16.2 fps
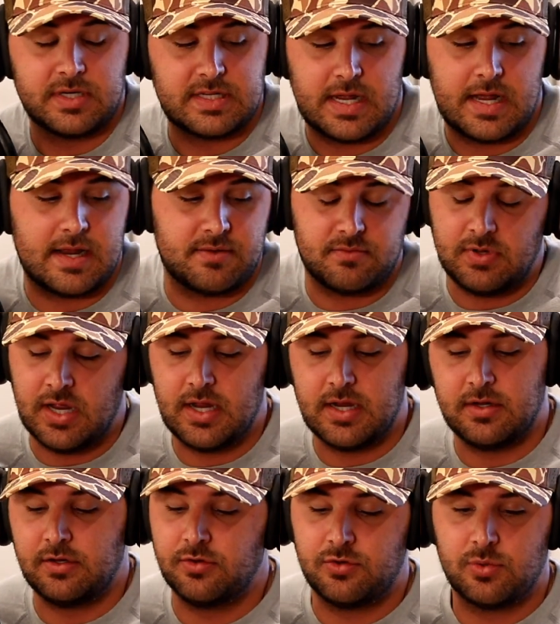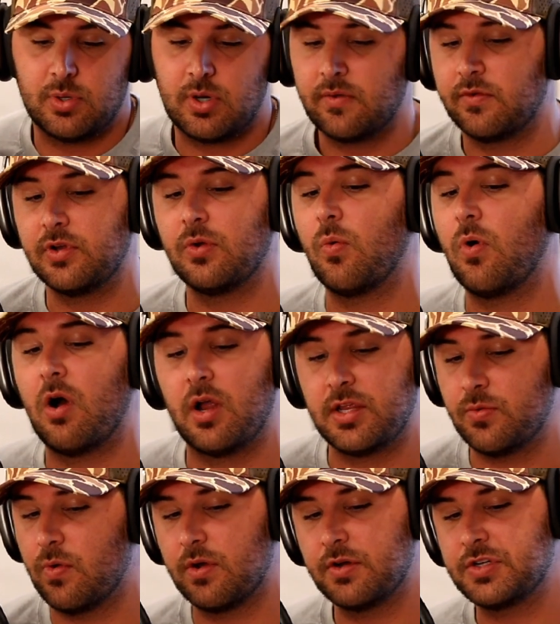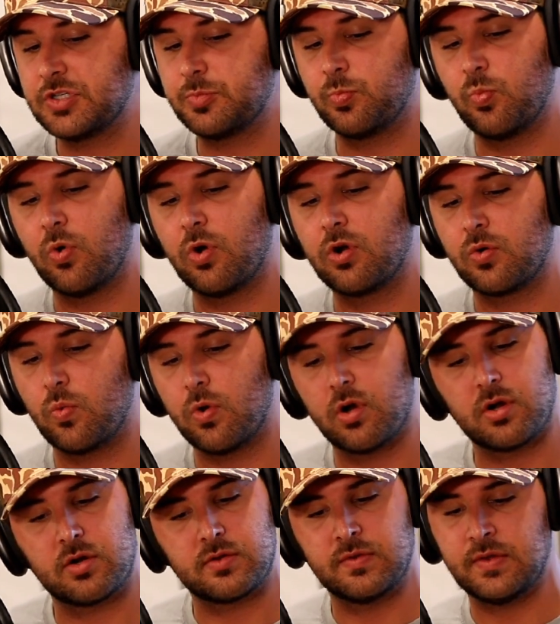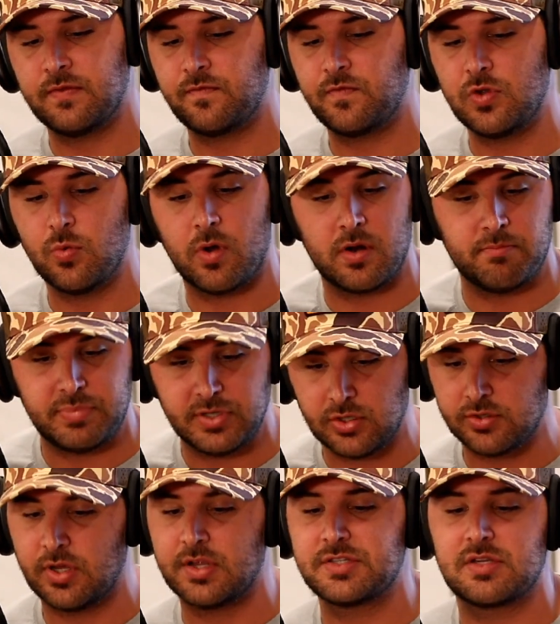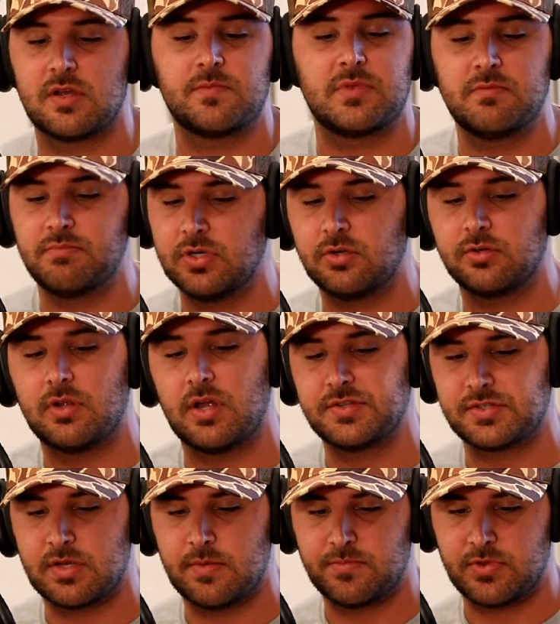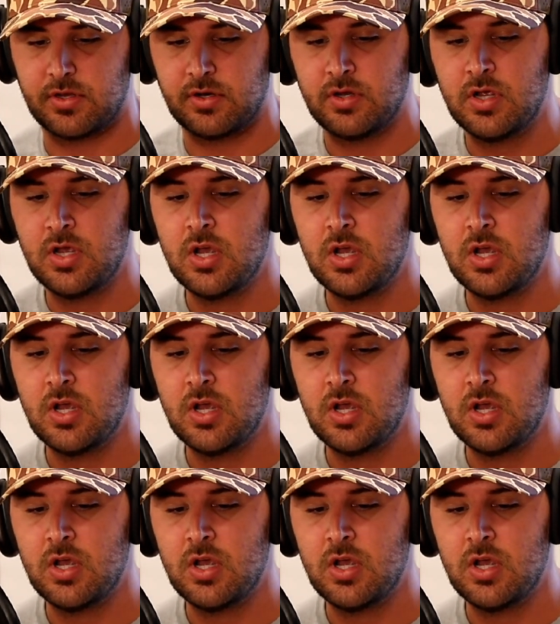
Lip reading: My dad, hey, do whatever you want. You want to just work, and you want to build on something, build on something.